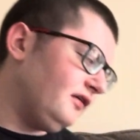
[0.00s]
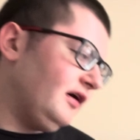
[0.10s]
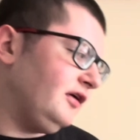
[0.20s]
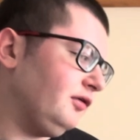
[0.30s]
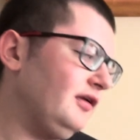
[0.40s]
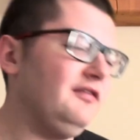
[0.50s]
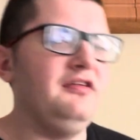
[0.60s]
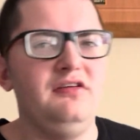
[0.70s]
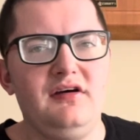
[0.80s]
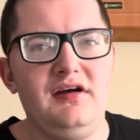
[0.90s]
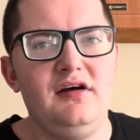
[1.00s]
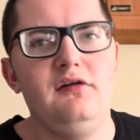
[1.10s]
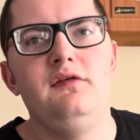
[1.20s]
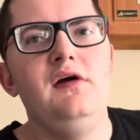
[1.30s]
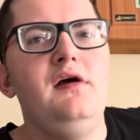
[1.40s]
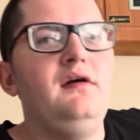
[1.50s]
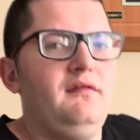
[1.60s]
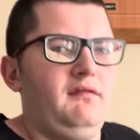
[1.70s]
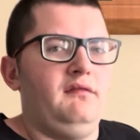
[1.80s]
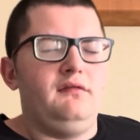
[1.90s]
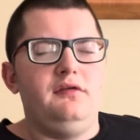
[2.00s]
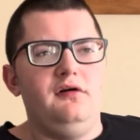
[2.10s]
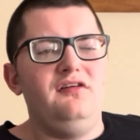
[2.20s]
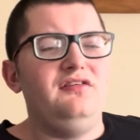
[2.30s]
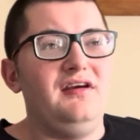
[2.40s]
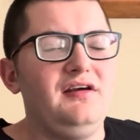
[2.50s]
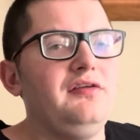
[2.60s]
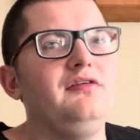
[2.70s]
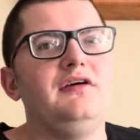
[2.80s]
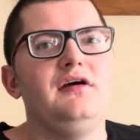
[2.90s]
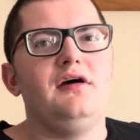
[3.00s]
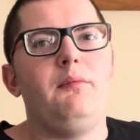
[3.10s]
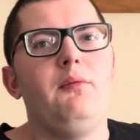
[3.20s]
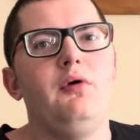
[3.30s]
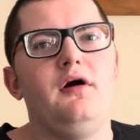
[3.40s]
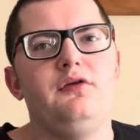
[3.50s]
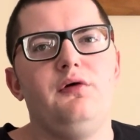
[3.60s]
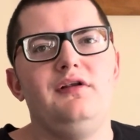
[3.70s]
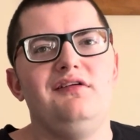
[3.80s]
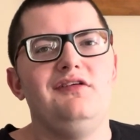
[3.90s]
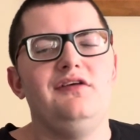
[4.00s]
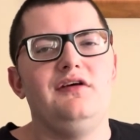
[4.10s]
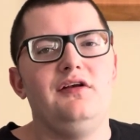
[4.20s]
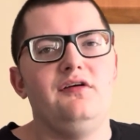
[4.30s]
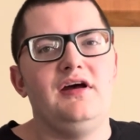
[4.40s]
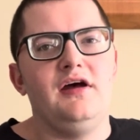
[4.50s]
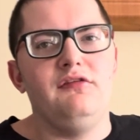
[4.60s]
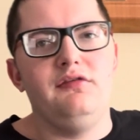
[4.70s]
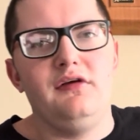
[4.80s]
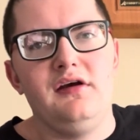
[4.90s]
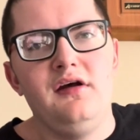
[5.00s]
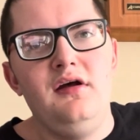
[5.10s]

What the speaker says: the Odd Squad DVDs I have. There is like at least like a couple more Odd Squad DVDs I don't have. Like